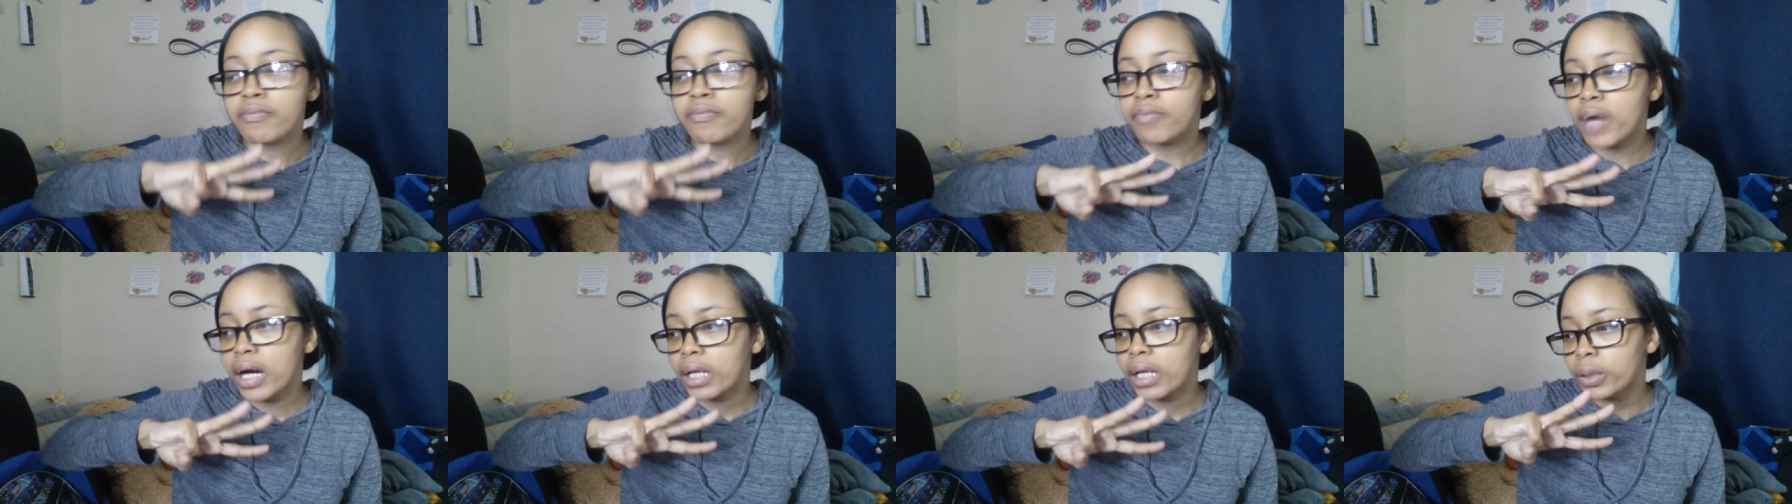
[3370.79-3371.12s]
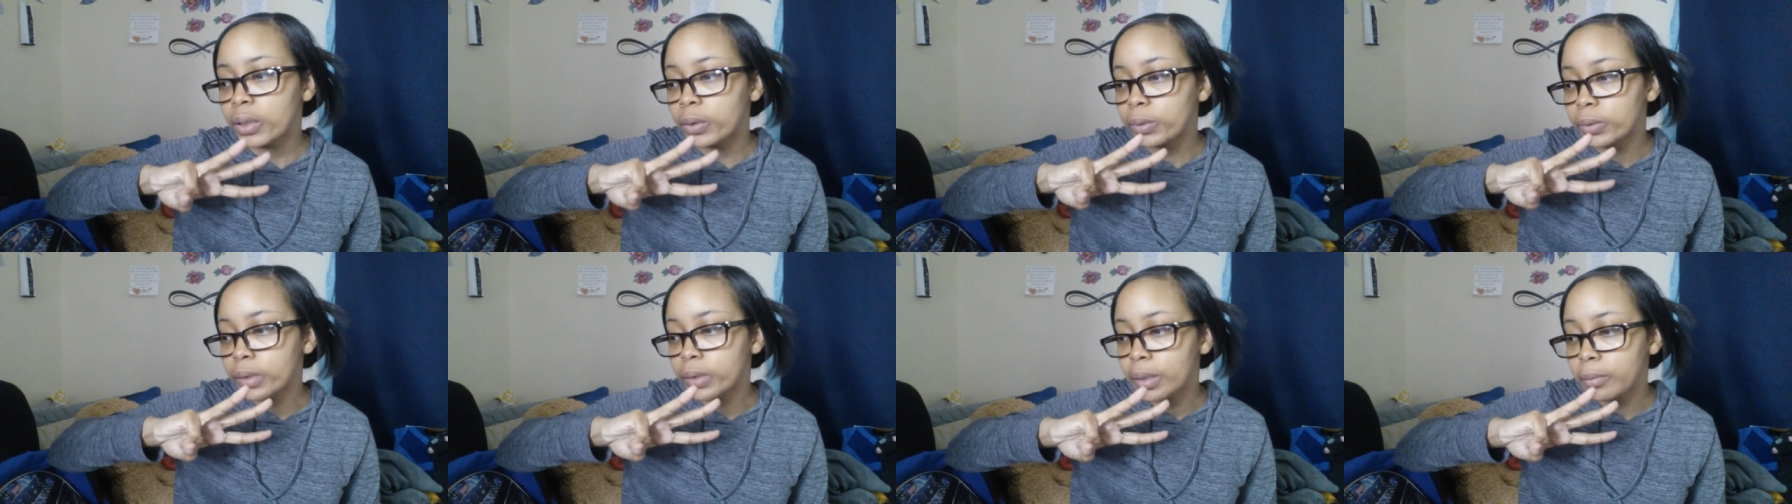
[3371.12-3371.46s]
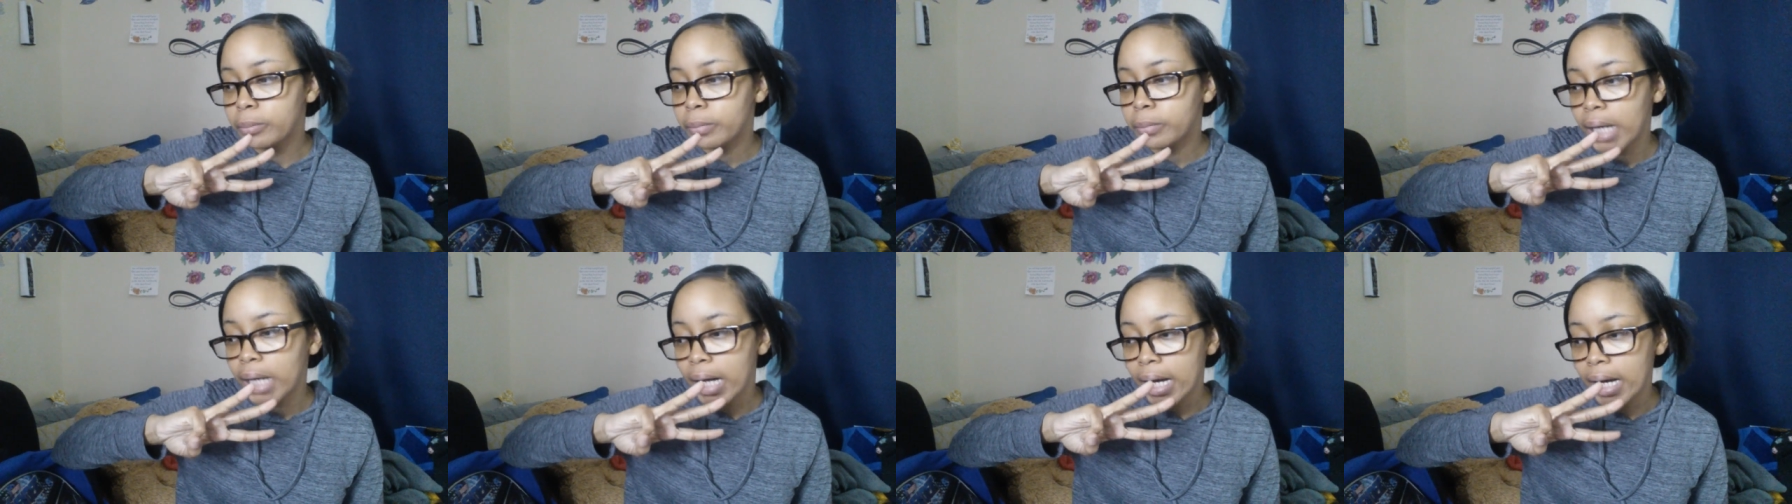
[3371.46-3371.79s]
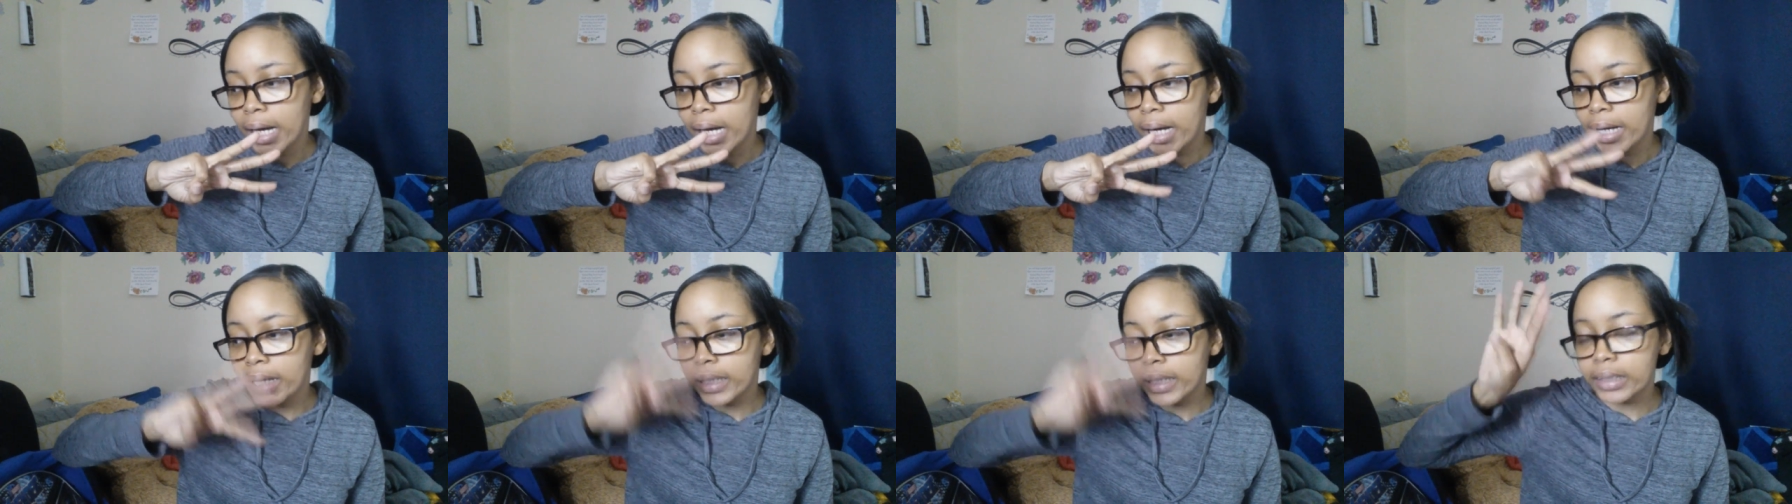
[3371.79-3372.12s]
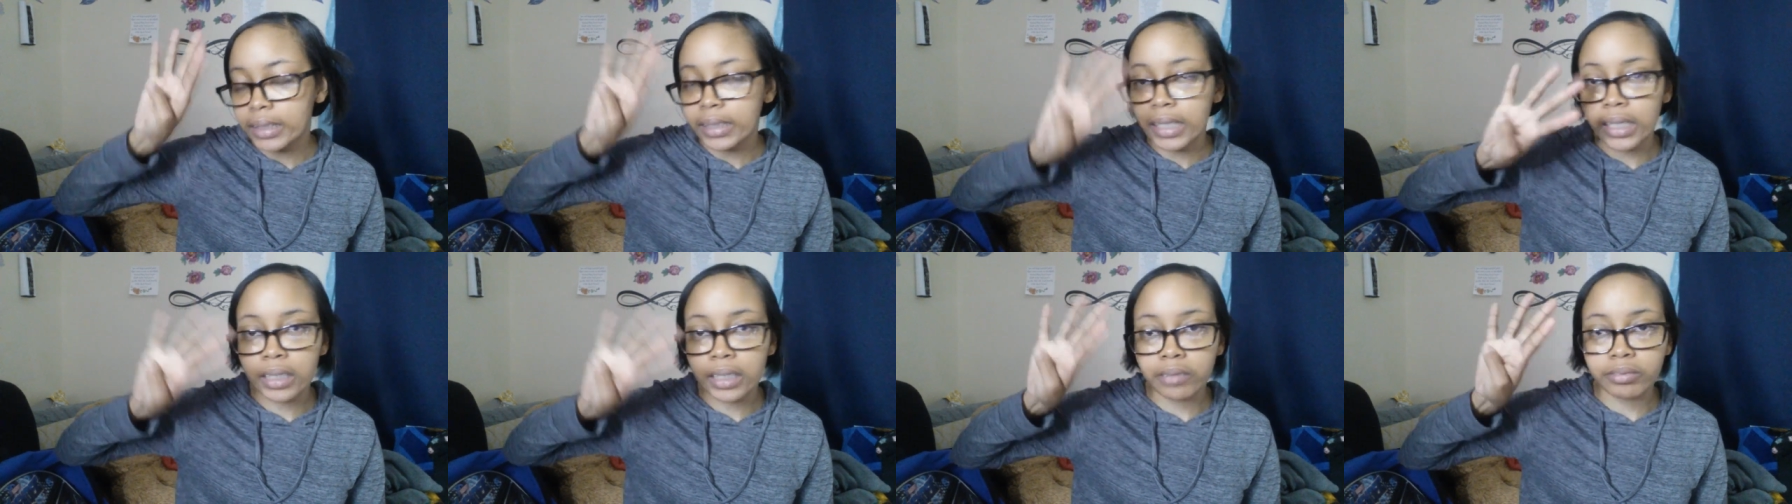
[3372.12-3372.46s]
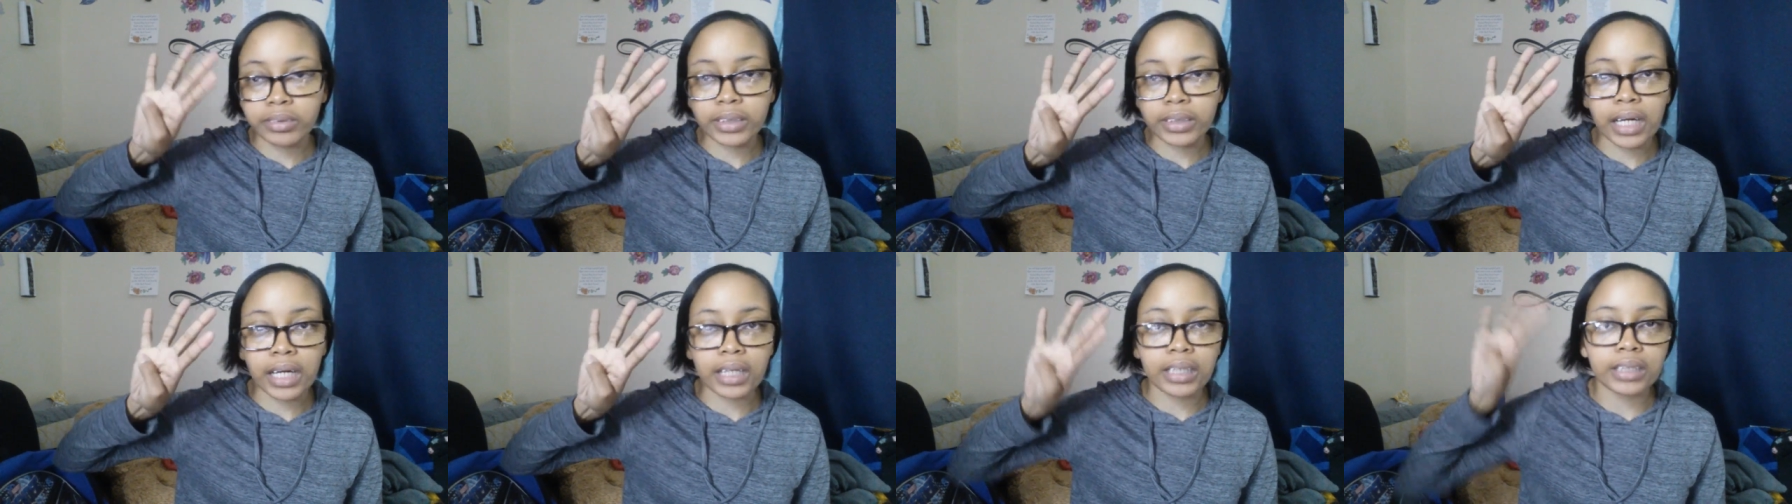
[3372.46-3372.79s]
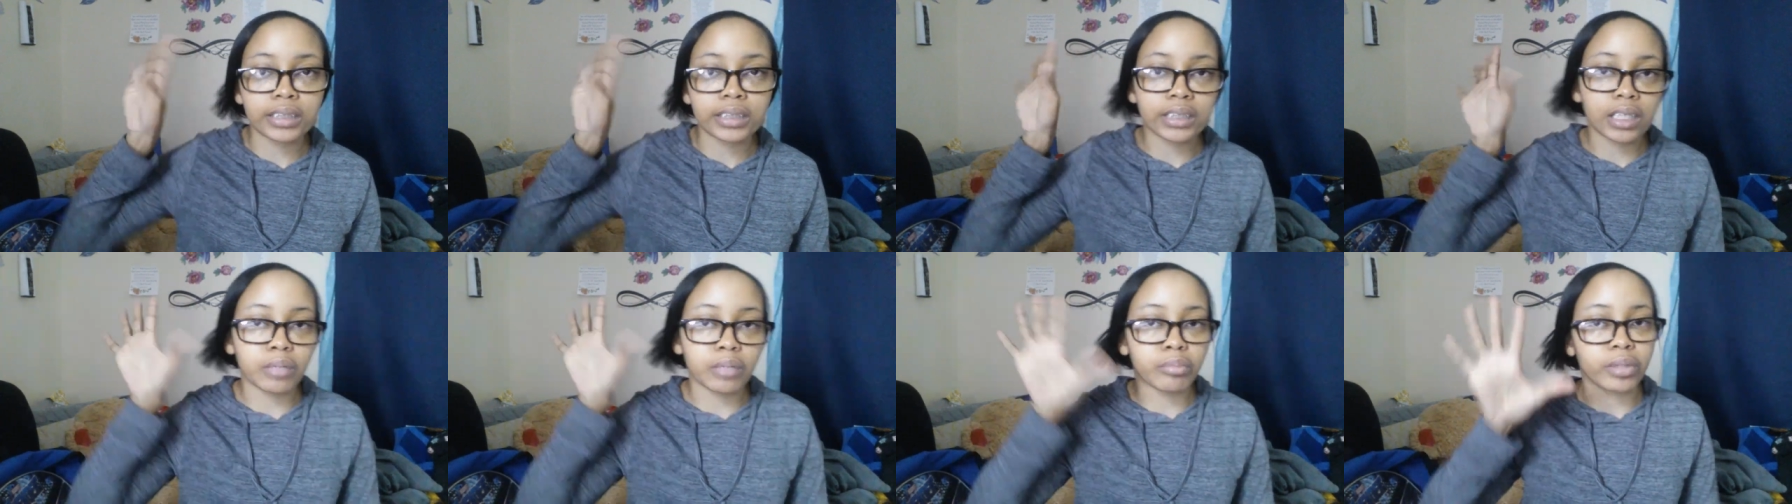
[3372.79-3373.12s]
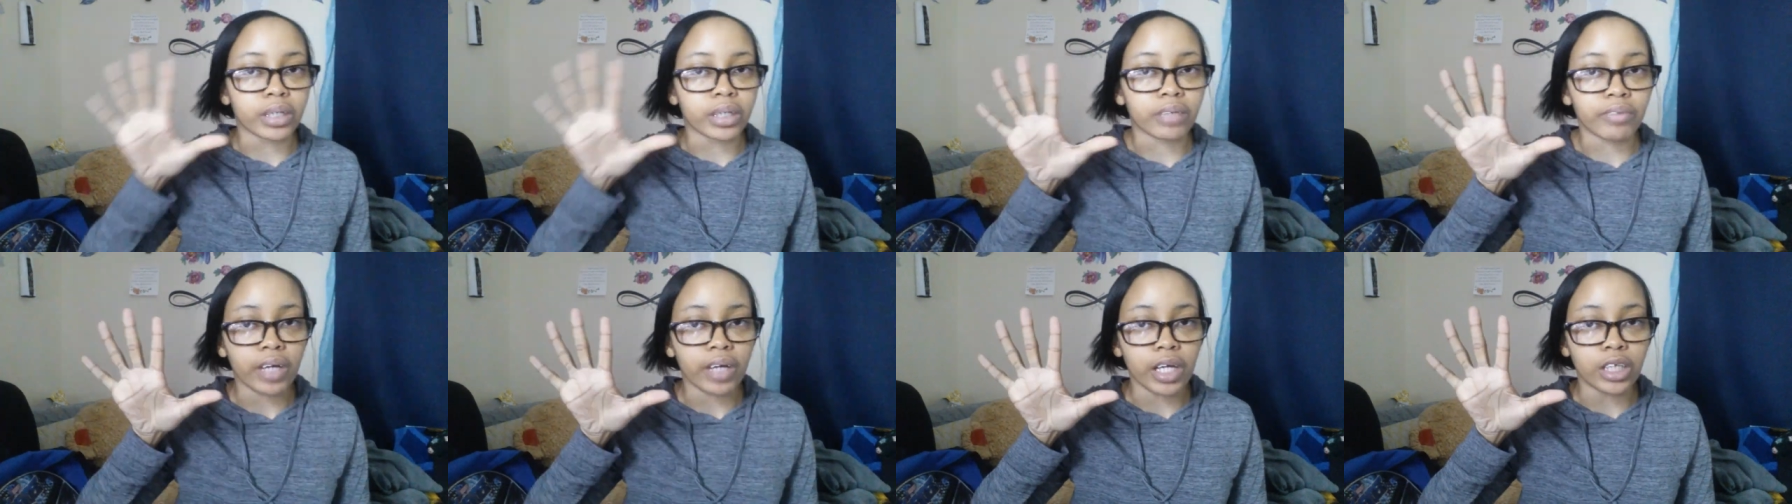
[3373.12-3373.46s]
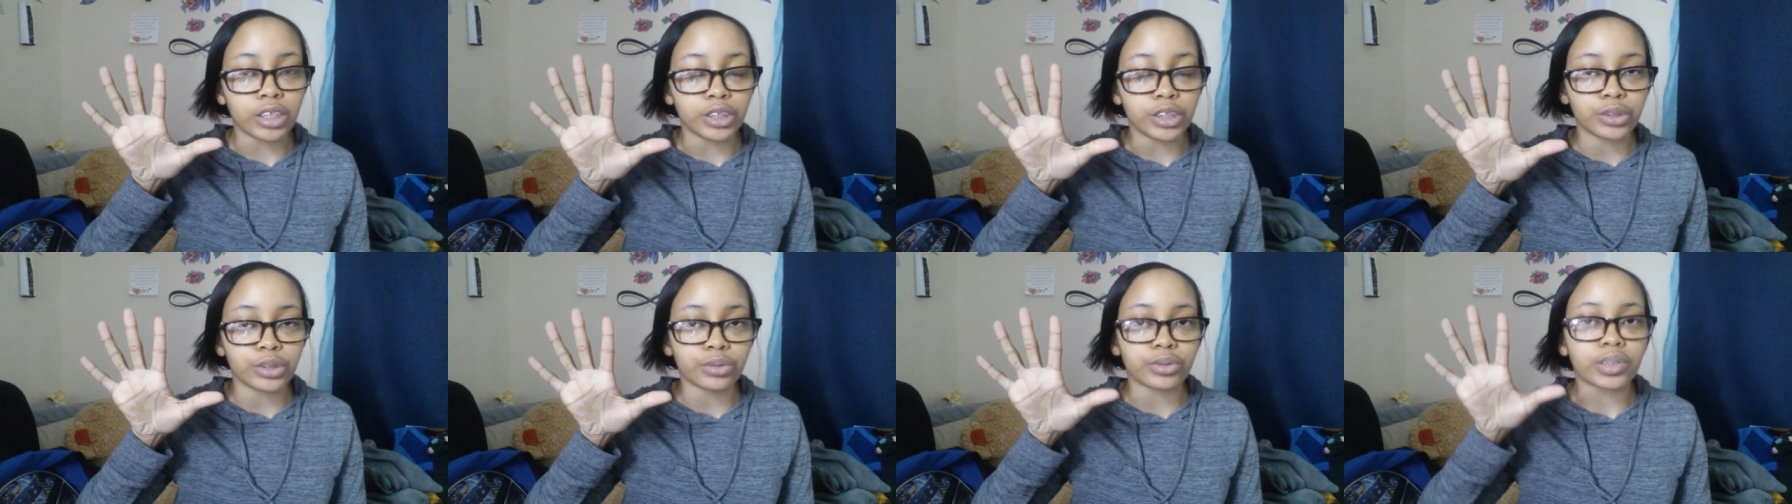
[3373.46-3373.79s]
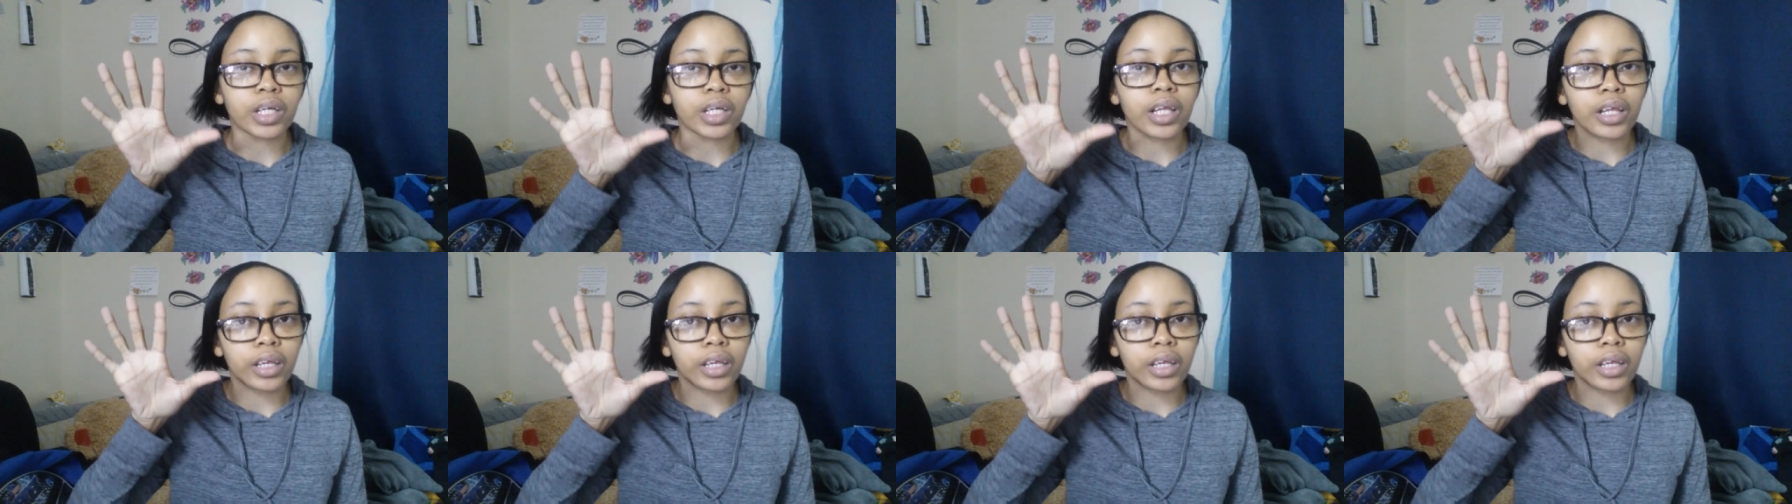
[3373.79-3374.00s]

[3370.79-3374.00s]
followed by Land of Silence and Bread of Angels.